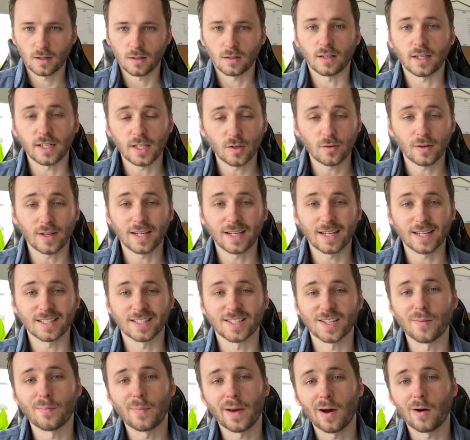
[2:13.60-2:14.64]
NIO Inc. isn't
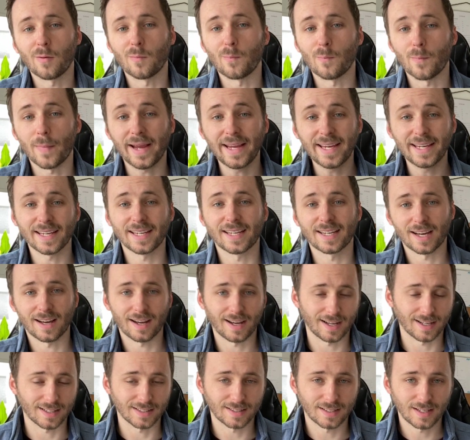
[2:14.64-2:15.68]
about making
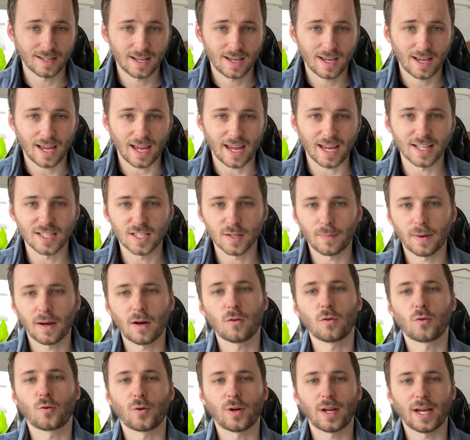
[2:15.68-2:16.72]
cars, it's
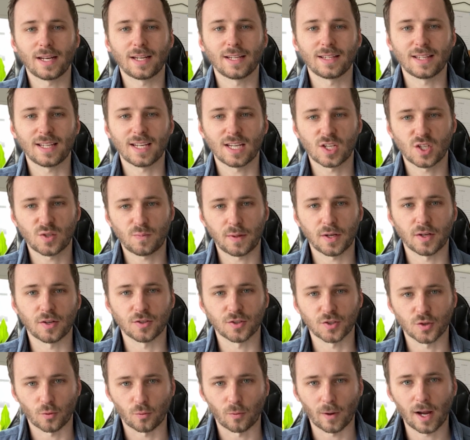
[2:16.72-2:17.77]
about creating the
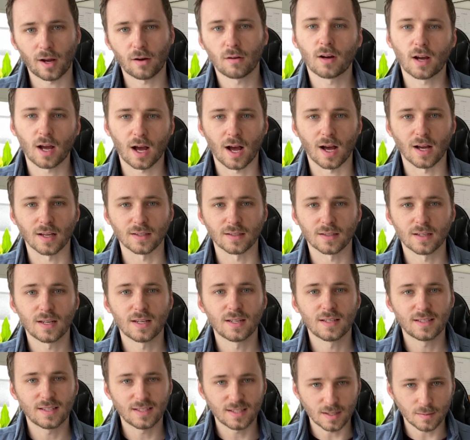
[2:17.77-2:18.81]
experience around cars
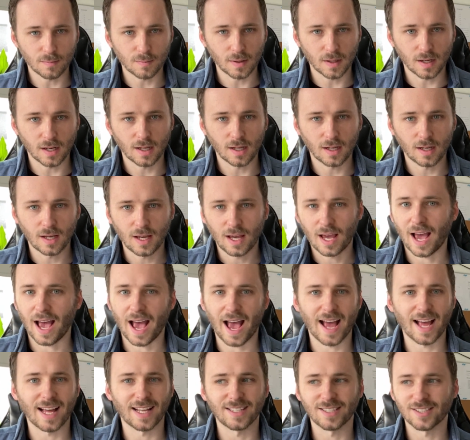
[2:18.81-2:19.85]
simpler
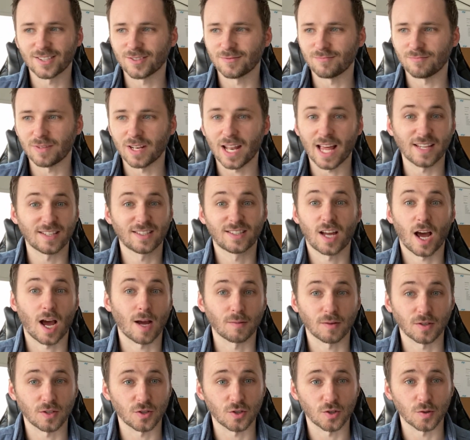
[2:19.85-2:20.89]
and less time
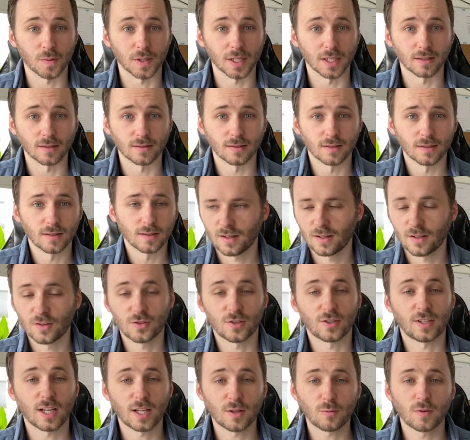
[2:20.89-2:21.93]
consuming. So
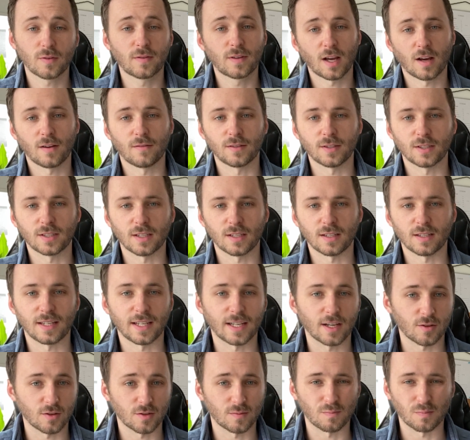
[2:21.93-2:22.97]
now that we've covered
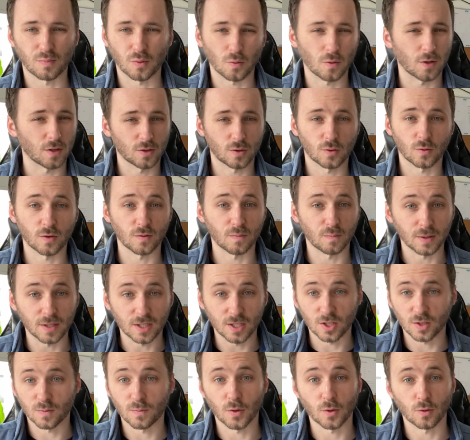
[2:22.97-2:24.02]
NIO's broader sort of
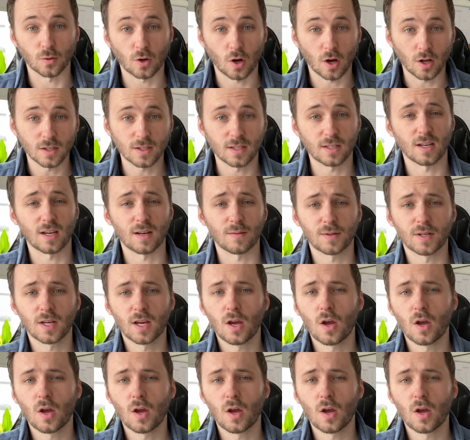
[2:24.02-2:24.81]
business model concept,